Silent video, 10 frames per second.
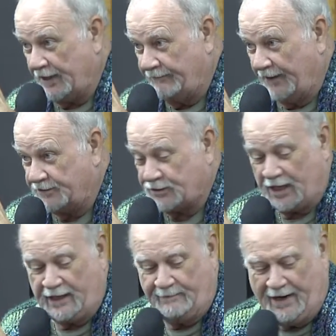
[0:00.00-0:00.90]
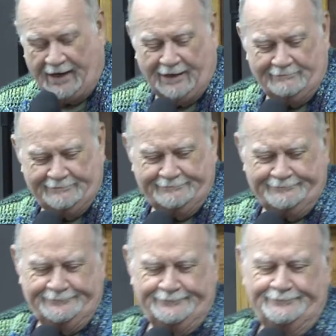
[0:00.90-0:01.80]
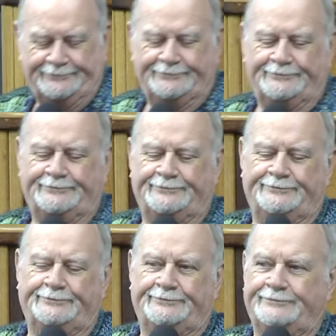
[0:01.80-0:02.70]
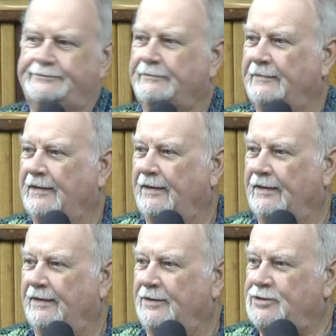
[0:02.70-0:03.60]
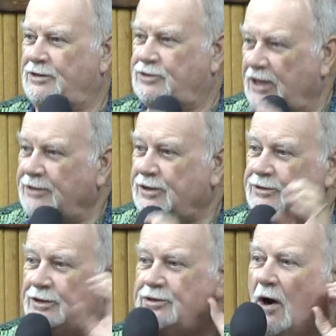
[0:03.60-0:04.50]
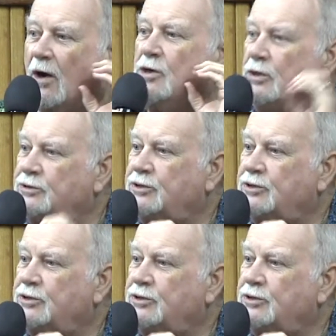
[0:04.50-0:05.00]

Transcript: line up with Jesus, then don't receive it. Say amen.